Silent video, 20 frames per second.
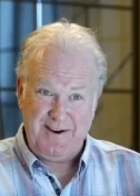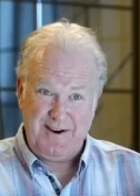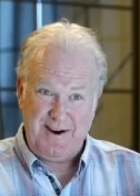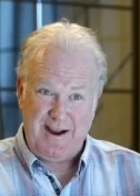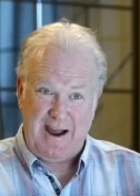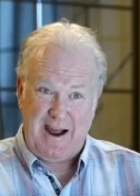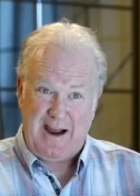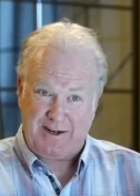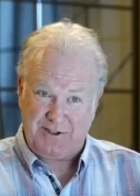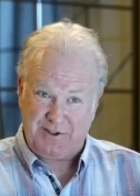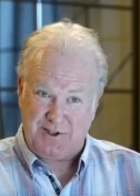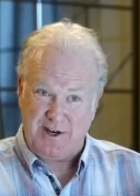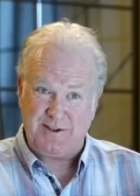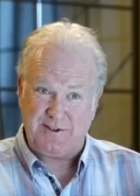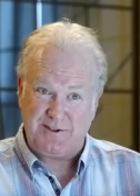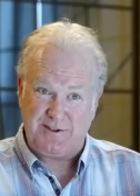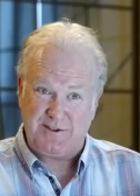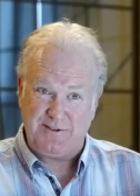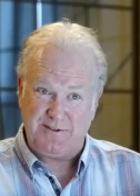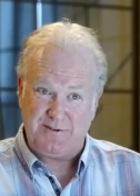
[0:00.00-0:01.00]

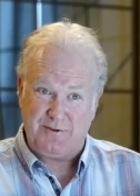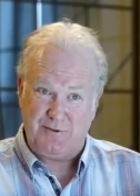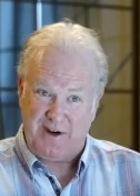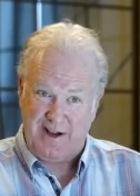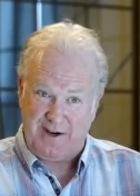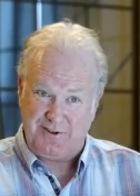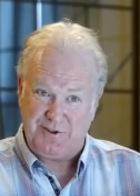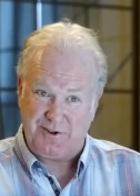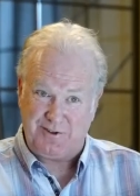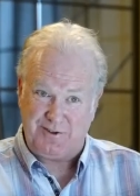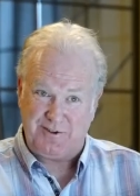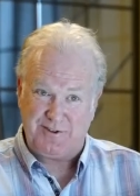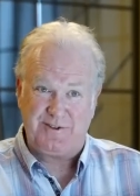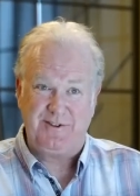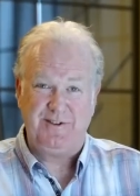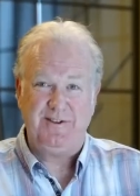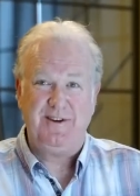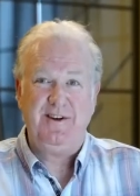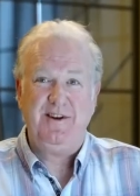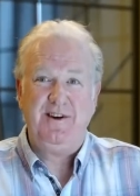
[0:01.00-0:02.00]
access
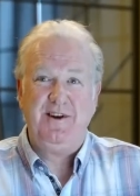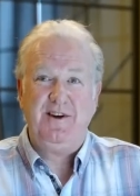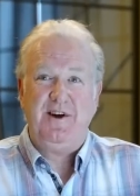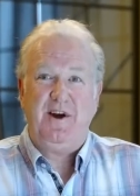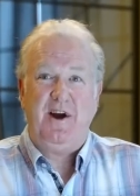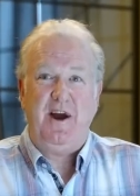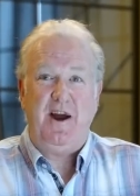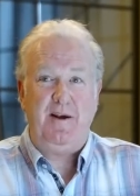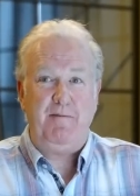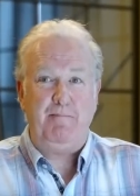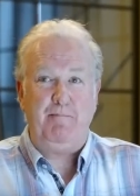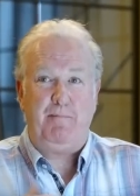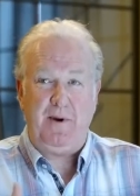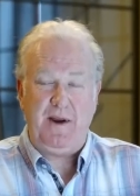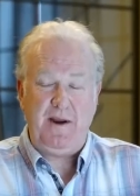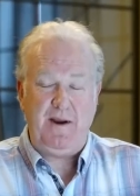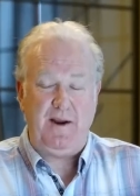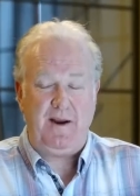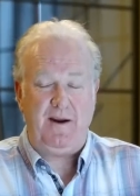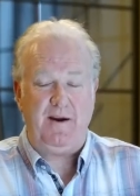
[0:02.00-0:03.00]
credentials. And
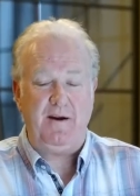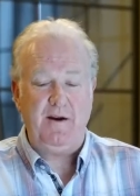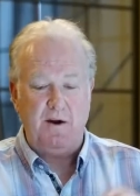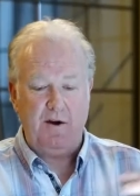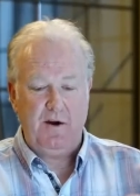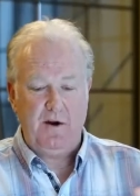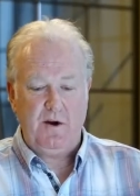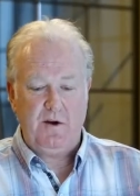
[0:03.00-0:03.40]
B,